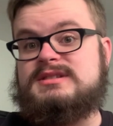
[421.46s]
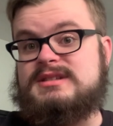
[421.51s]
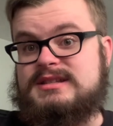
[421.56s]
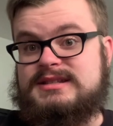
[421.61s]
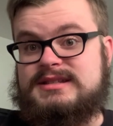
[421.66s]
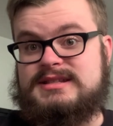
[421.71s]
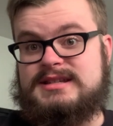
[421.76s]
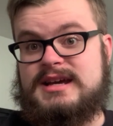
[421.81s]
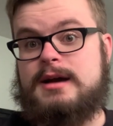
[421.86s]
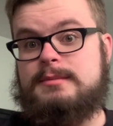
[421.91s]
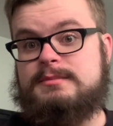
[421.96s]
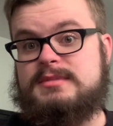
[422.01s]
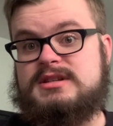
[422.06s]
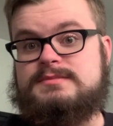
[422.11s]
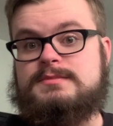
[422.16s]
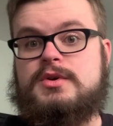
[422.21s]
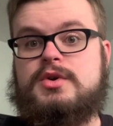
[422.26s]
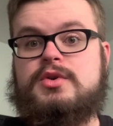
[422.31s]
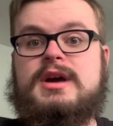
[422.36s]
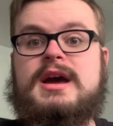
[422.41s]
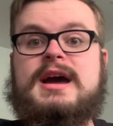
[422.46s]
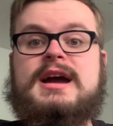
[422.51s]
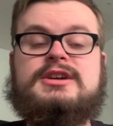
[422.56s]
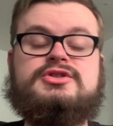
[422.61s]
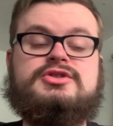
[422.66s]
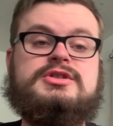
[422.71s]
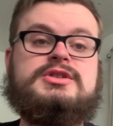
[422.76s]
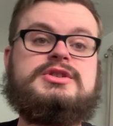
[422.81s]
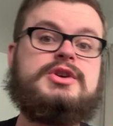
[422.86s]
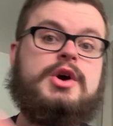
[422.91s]
in Zombies mode
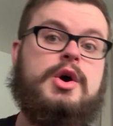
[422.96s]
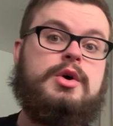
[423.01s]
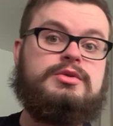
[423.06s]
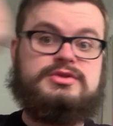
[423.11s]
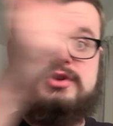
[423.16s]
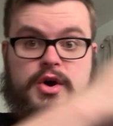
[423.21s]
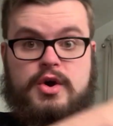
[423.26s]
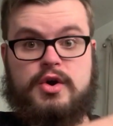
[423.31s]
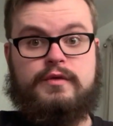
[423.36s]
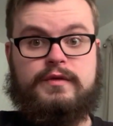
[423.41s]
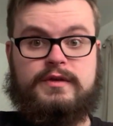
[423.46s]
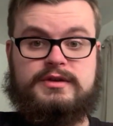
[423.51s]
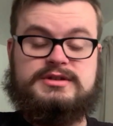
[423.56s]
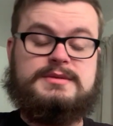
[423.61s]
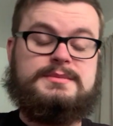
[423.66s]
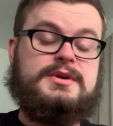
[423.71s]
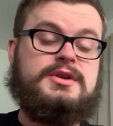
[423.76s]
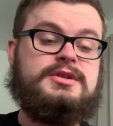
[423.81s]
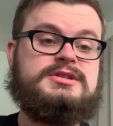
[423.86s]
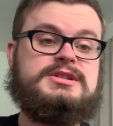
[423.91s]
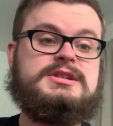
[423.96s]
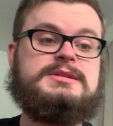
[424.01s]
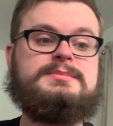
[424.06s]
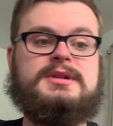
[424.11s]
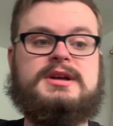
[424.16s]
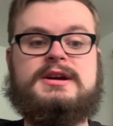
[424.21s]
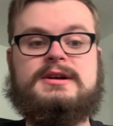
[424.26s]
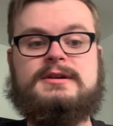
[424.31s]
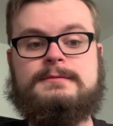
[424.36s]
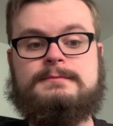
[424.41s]
actually goes over to
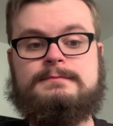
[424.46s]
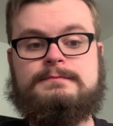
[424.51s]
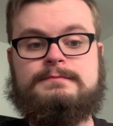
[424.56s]
multiplayer.